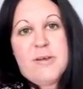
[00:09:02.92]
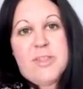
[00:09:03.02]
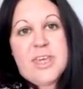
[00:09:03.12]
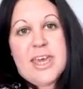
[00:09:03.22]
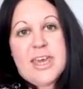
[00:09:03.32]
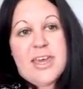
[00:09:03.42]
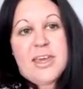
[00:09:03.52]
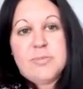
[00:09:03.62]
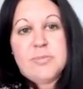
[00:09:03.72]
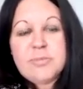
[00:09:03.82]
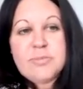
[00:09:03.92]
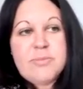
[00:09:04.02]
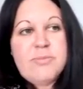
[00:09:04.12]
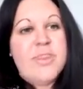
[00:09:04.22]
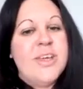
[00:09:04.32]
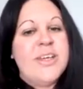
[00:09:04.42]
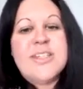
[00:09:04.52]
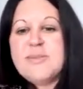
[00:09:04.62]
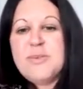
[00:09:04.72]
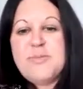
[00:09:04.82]
the year, it's
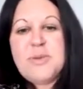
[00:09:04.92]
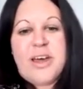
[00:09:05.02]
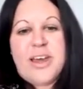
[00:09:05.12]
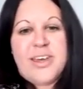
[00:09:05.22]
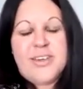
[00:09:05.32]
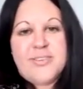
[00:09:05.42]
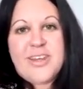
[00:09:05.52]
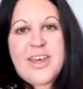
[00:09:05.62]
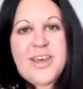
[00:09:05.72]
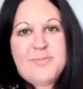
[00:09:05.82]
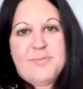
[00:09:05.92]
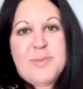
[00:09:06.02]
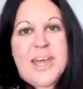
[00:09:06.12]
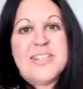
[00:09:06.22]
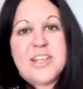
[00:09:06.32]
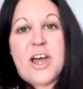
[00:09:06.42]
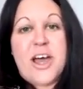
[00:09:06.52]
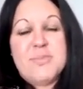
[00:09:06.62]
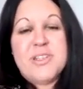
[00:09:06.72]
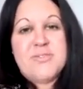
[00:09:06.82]
some of my best
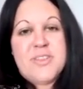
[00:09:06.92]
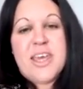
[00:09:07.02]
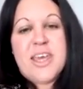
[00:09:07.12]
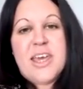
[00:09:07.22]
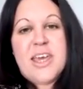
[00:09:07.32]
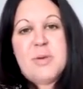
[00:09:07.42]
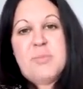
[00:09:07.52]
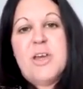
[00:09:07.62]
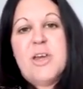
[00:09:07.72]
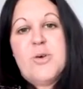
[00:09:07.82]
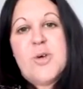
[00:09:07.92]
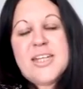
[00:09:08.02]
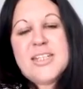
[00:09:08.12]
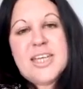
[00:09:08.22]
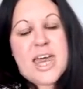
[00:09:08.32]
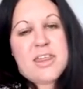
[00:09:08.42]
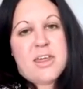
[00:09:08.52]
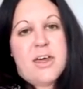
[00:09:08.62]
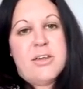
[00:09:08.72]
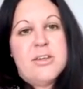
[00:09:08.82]
times of the year when we can all get
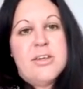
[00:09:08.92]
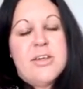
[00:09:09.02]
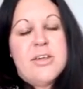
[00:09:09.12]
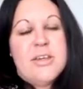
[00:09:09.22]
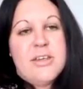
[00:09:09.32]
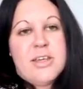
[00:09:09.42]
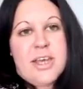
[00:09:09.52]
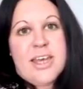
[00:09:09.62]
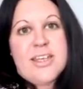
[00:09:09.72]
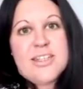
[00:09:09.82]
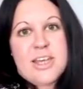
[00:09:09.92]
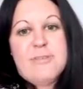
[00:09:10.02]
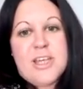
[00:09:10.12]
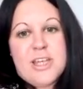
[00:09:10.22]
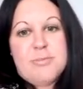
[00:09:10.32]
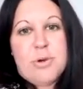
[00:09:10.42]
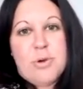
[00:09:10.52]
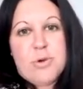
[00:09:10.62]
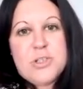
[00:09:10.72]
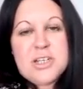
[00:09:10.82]
together, and that's like really
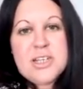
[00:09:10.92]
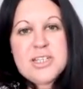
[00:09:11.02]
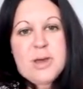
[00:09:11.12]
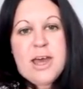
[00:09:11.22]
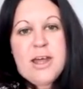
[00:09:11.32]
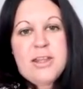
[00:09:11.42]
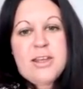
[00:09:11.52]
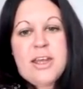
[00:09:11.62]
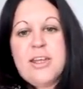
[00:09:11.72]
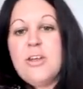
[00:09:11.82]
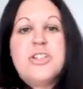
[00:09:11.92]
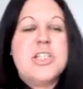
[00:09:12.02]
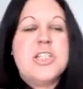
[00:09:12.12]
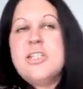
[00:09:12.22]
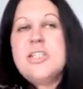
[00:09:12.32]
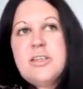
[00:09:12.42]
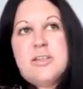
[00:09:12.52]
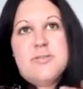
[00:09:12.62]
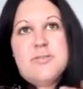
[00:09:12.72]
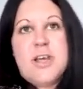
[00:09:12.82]
important as well. And not just
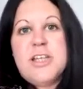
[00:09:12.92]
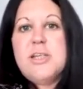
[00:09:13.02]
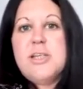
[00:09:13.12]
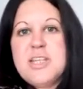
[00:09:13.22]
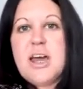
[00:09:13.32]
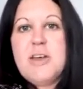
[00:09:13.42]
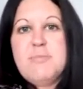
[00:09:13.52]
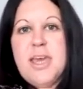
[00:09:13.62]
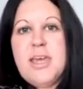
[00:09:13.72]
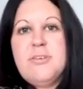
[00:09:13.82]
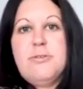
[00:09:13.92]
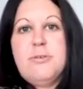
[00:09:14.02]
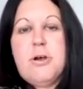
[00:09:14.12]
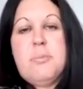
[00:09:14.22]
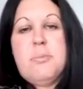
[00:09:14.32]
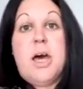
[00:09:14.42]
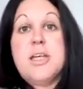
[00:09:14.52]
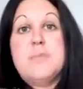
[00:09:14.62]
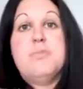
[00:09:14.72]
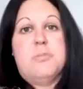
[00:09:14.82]
the friendships that I've made from
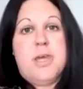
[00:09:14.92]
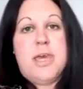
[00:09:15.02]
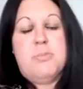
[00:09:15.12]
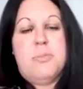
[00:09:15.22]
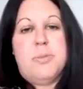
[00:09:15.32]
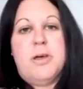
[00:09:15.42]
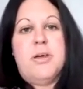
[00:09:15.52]
Usborne people, but